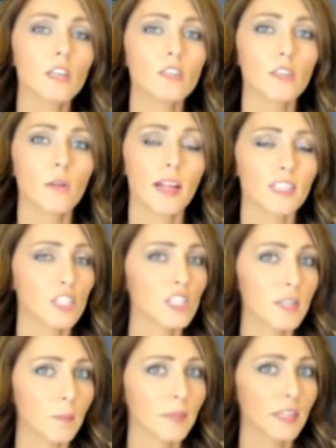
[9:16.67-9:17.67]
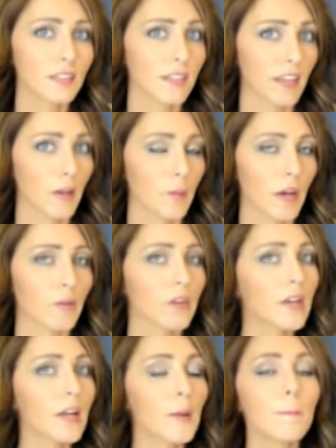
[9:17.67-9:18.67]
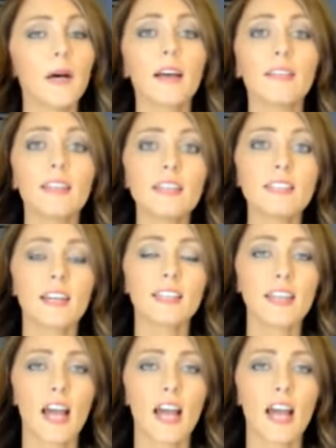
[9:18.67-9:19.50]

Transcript: So that's just something to think about. But these next